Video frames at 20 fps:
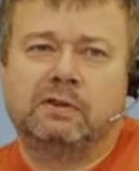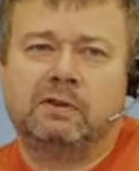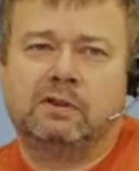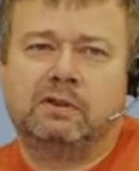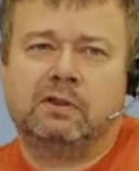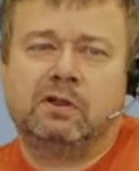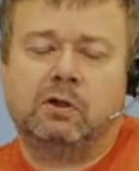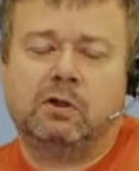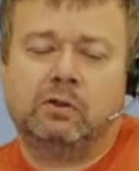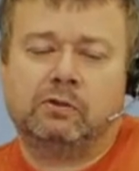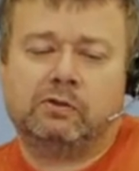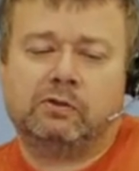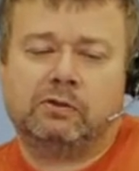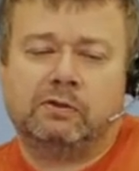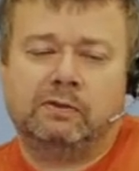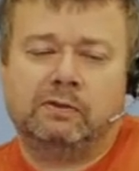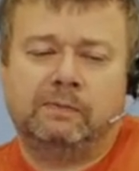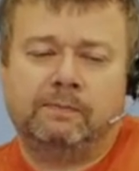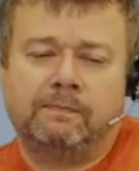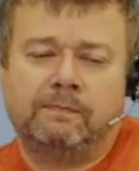and
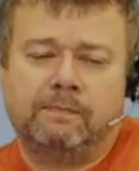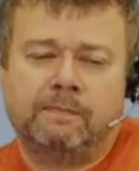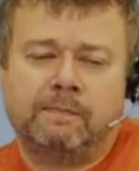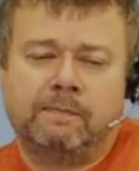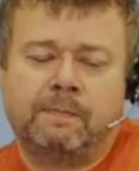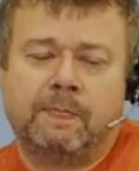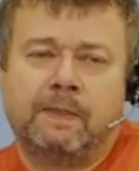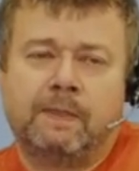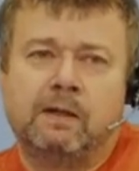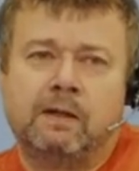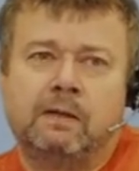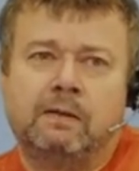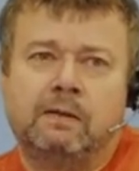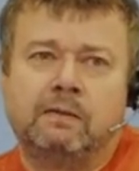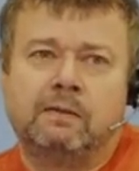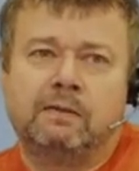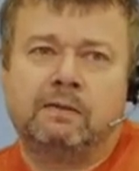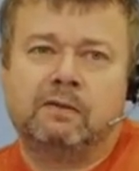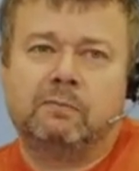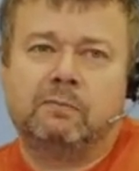cost.
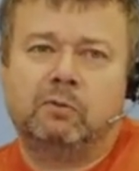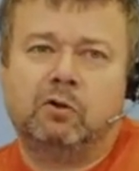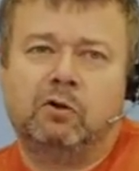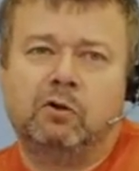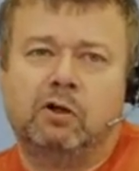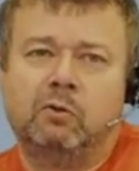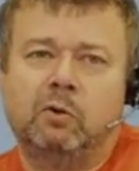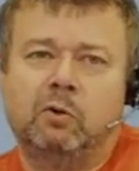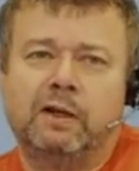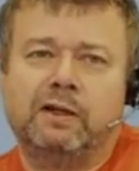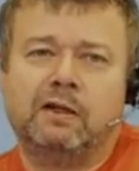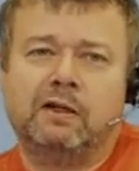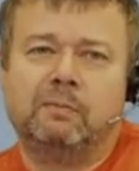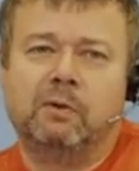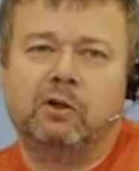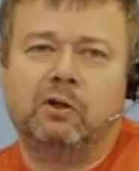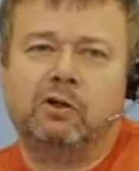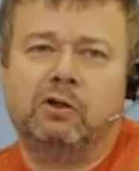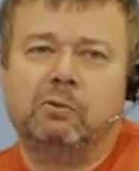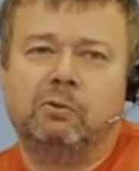The more awake
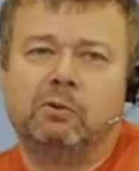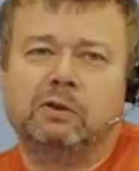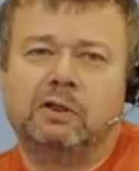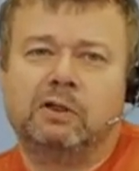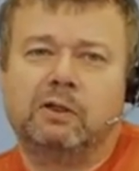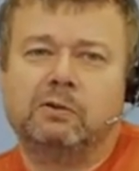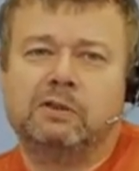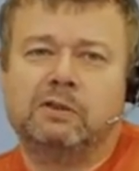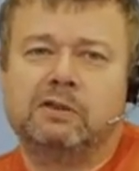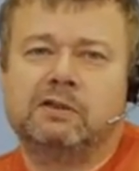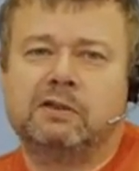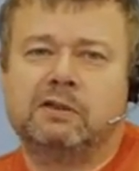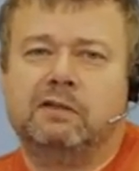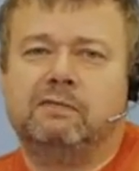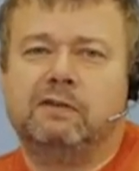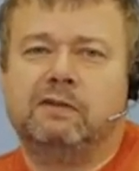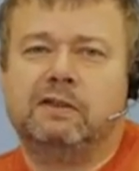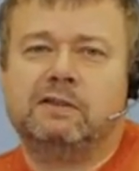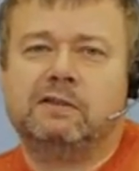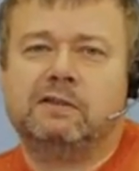among you will notice
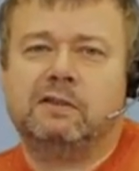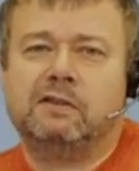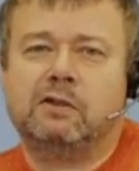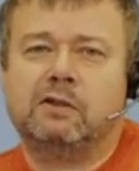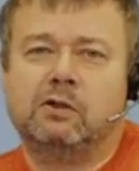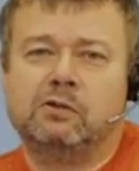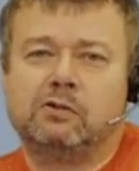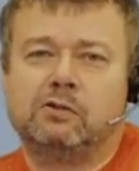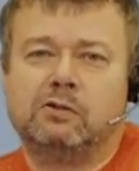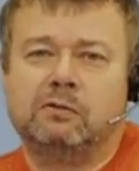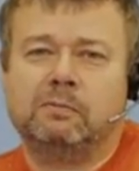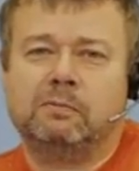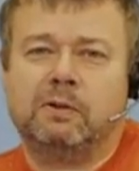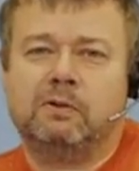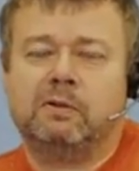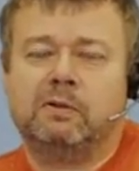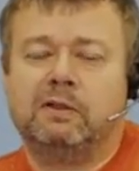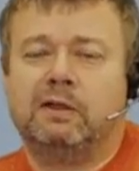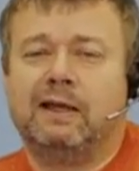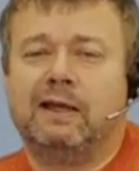I've listed cost on
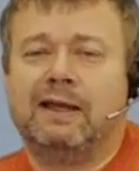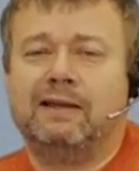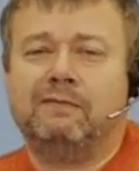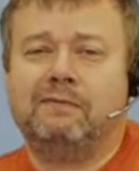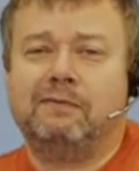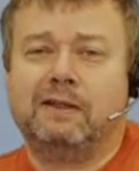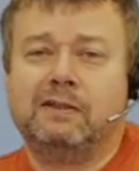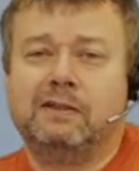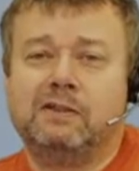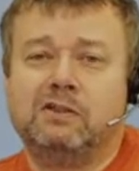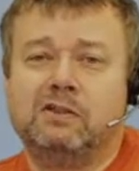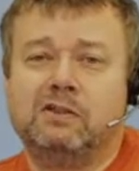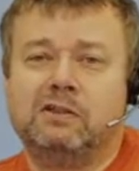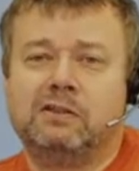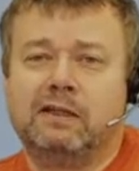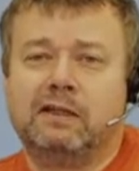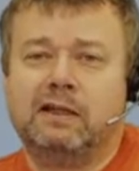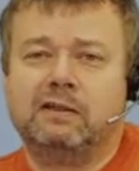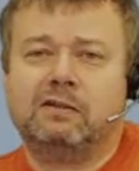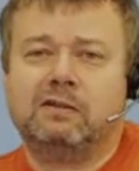both the advantages
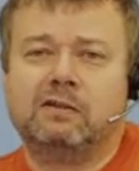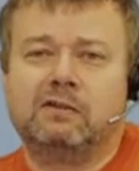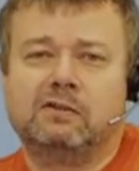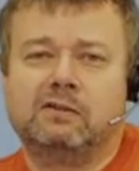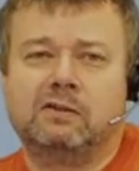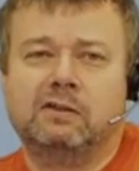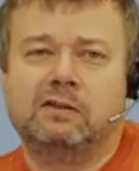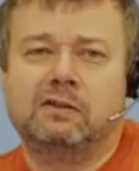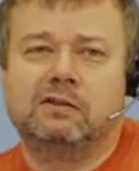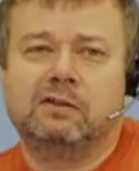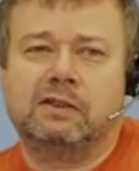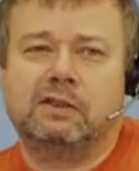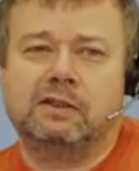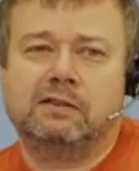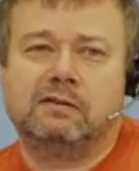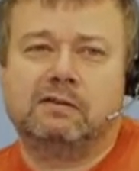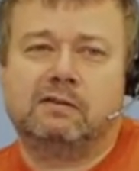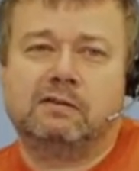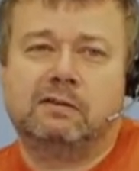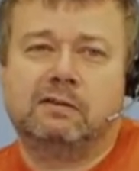and concerns
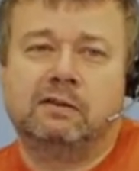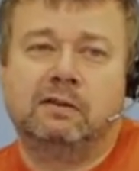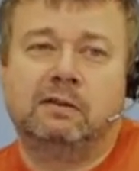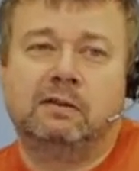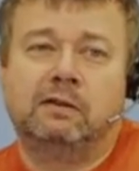lists.